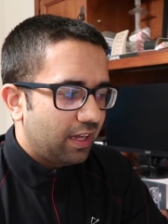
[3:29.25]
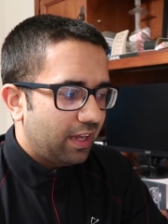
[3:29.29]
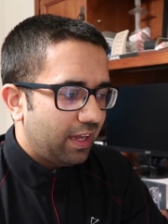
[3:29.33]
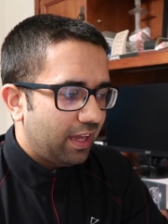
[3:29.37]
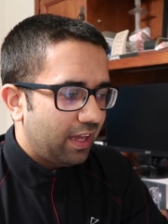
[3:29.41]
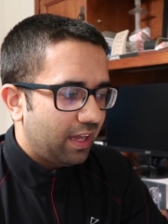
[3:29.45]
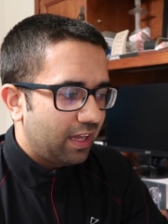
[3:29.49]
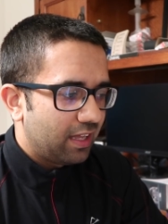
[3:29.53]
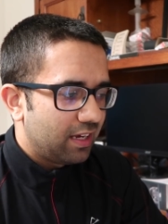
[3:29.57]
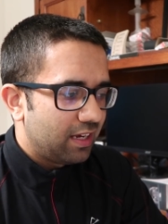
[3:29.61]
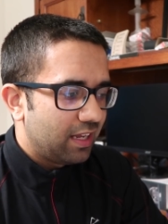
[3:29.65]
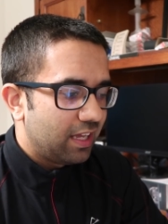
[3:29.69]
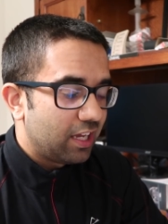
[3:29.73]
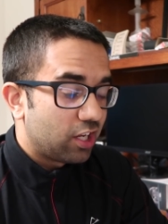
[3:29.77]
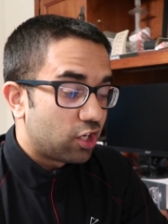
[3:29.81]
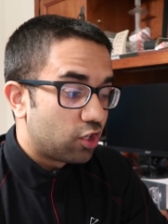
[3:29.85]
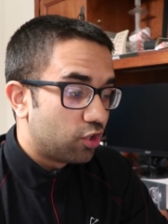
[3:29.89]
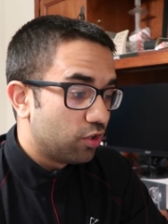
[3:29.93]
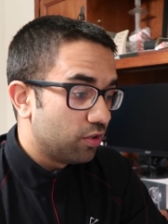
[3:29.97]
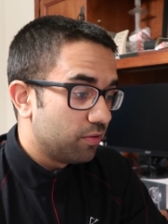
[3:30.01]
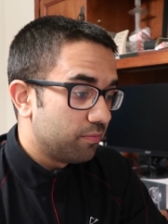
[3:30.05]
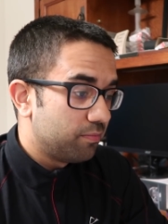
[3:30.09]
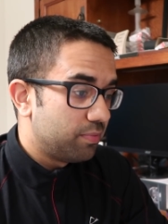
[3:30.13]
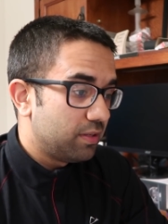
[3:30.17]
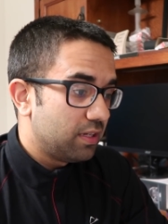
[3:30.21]
and it
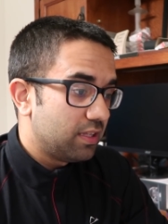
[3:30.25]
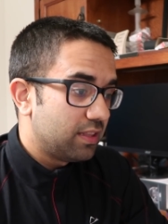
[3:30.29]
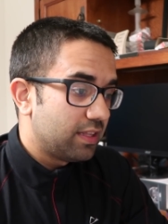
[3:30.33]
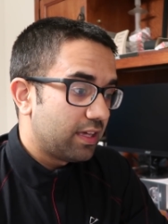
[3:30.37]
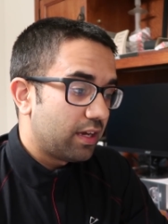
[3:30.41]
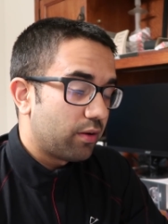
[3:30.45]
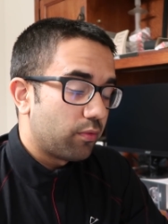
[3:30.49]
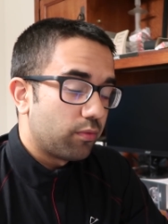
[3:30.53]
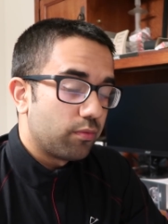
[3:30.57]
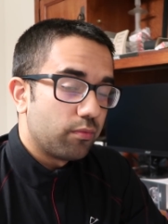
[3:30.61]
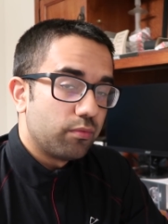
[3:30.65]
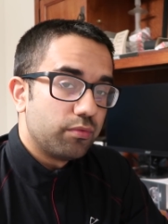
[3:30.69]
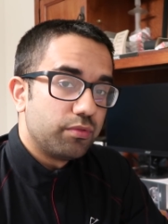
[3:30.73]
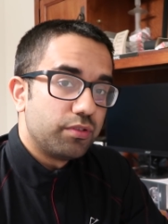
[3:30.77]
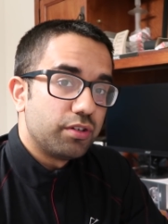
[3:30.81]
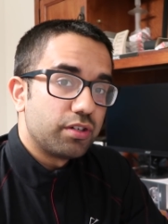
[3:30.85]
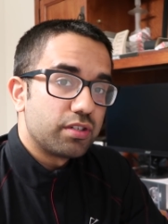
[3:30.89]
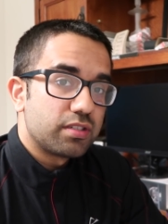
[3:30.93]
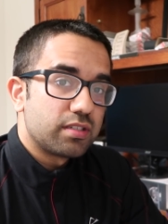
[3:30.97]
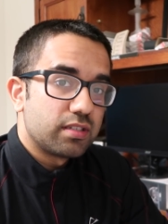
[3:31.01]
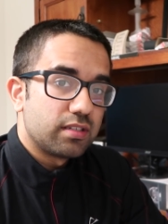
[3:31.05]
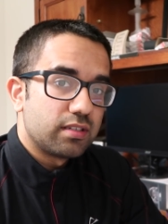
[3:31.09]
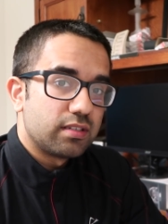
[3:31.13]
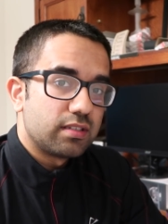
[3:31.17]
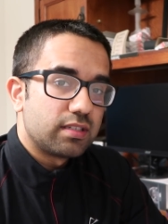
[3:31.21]
could be that
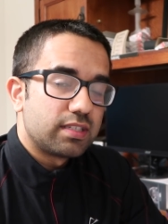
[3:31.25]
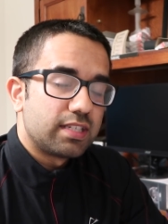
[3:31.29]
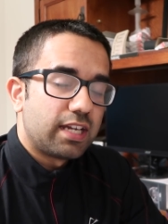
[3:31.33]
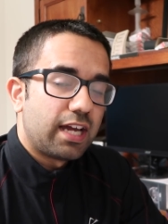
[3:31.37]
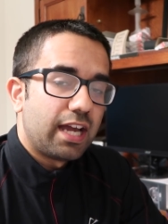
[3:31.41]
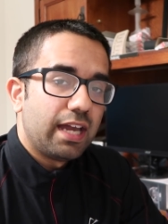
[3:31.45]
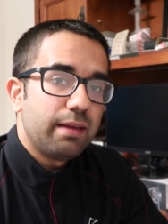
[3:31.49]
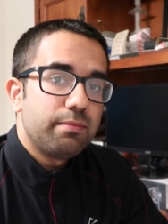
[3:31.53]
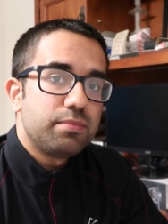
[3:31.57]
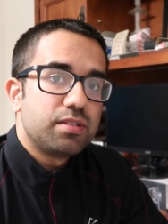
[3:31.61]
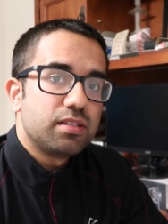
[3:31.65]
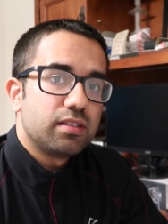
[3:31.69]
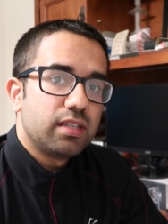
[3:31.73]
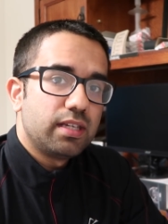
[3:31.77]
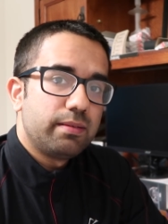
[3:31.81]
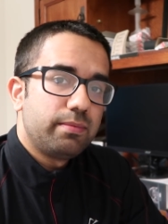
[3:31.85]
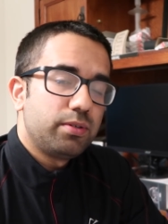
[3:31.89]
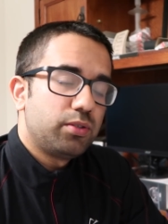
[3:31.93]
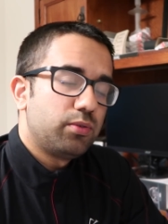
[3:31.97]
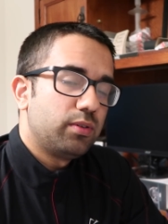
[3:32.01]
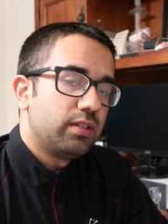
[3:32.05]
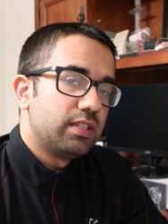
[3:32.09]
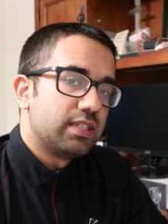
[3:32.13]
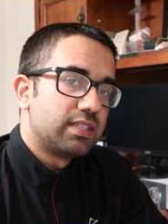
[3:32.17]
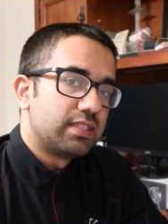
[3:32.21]
there's a time delay
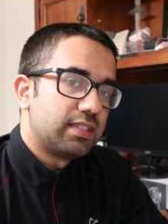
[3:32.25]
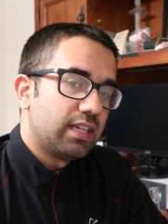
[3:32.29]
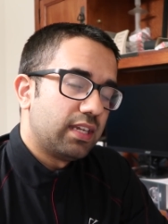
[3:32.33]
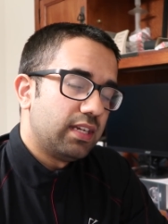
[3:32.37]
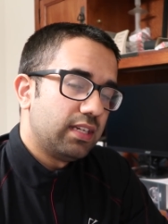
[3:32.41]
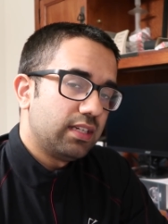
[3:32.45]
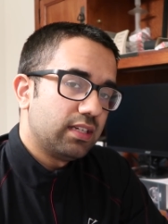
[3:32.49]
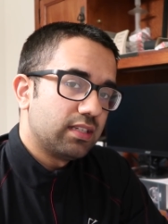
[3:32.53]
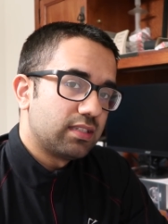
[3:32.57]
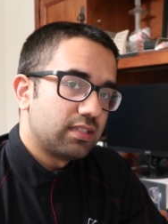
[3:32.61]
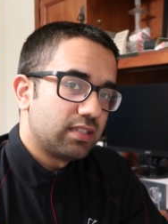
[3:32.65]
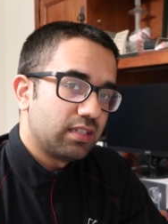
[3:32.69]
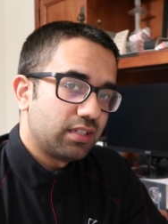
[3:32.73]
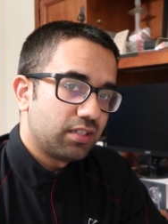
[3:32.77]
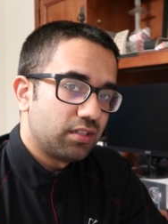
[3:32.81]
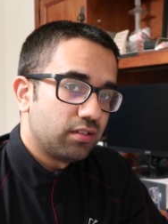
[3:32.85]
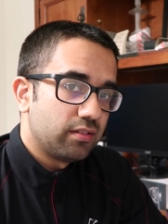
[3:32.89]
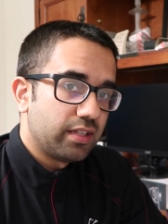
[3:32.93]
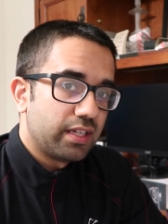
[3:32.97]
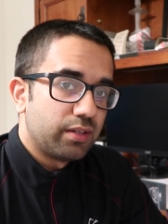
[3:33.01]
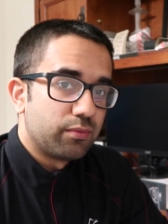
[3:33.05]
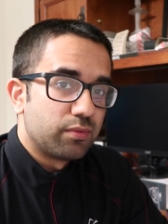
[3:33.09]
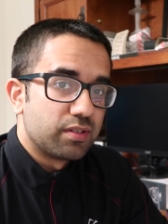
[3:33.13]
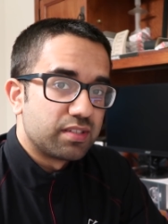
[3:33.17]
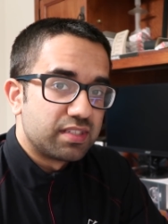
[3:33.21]
between sending a
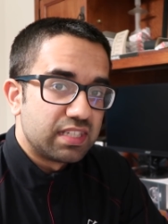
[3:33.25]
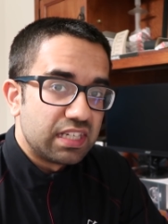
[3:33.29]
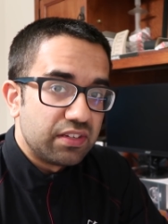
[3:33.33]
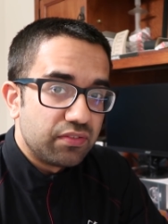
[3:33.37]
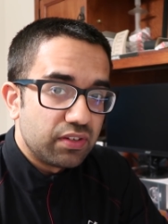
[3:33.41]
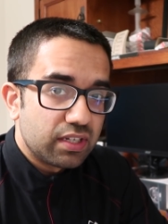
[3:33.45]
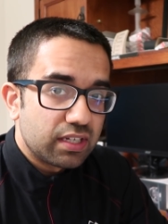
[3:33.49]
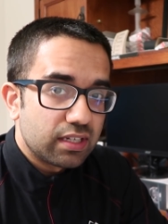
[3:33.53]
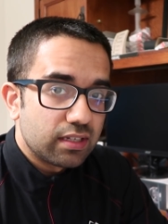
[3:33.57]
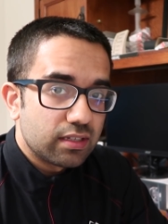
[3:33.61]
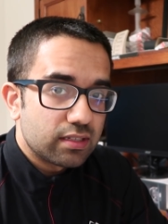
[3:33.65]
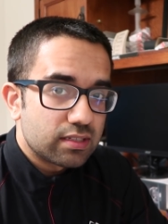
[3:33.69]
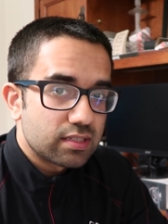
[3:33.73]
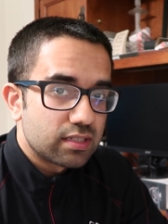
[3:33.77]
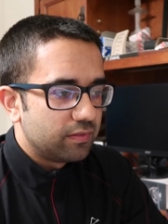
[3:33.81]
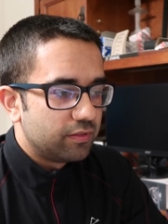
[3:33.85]
signal and receiving it.